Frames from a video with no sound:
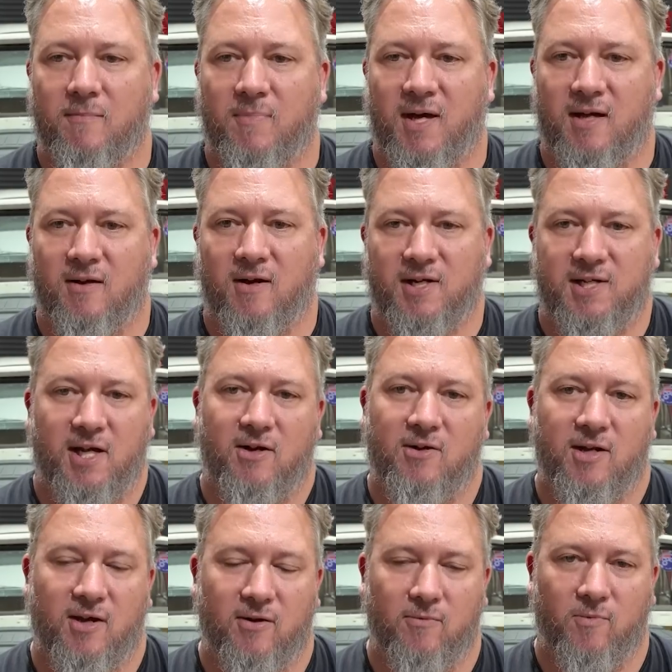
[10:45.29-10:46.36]
but I
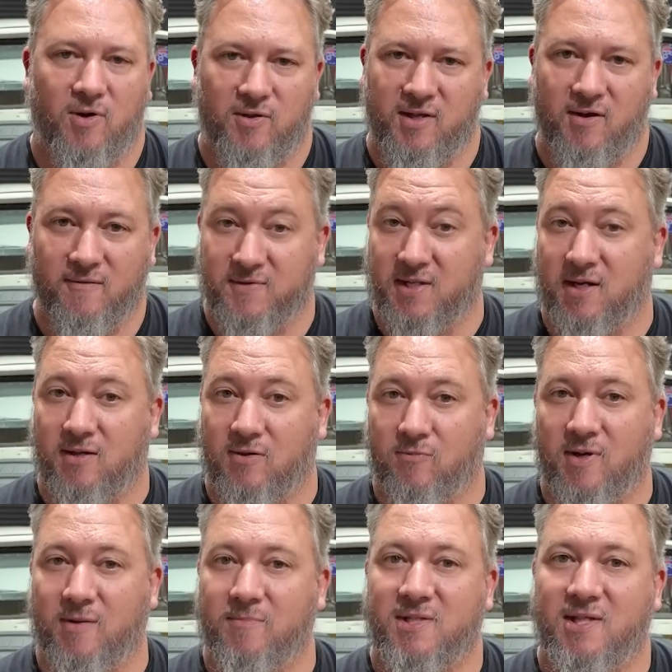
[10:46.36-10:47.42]
don't know what the offset of the
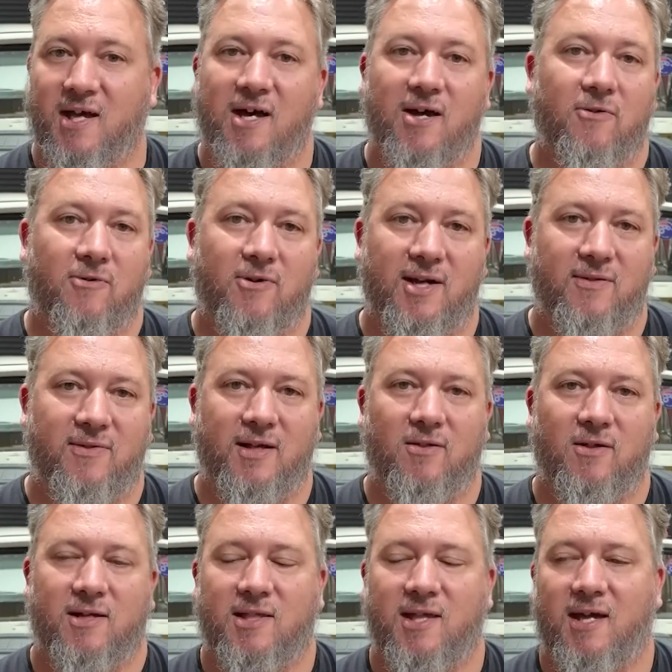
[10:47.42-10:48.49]
rims are or anything
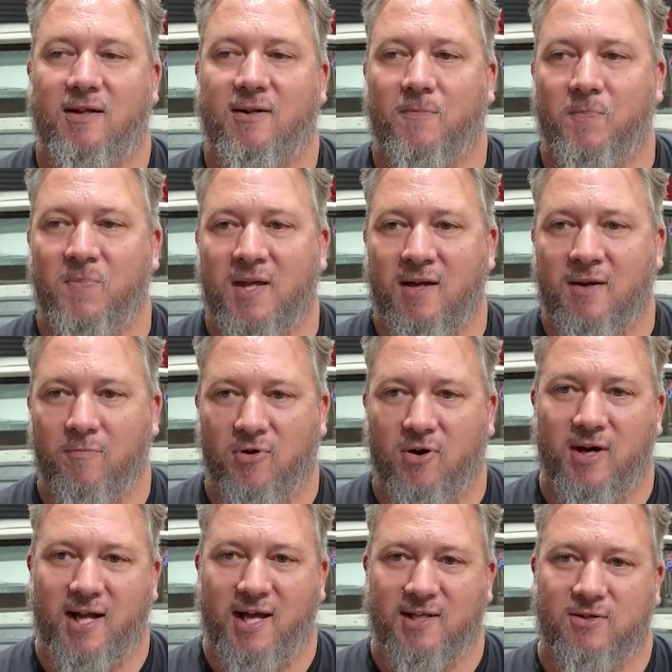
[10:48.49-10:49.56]
like that.
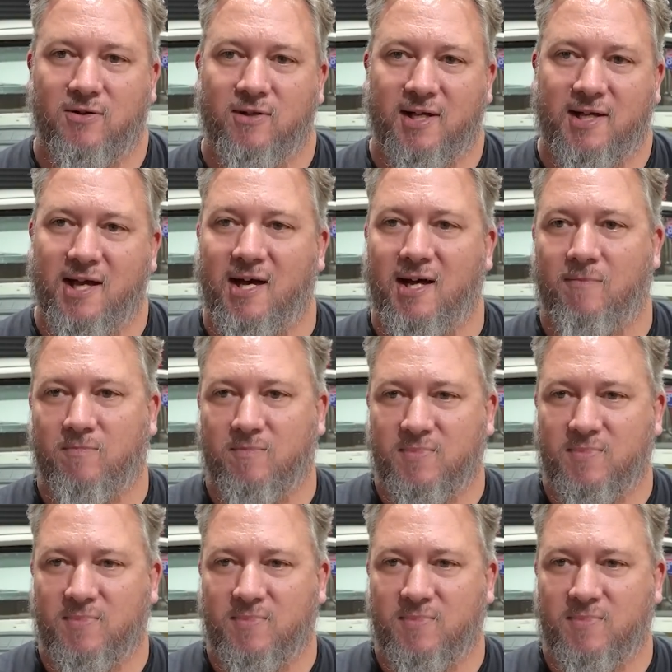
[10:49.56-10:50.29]
Brian has got the car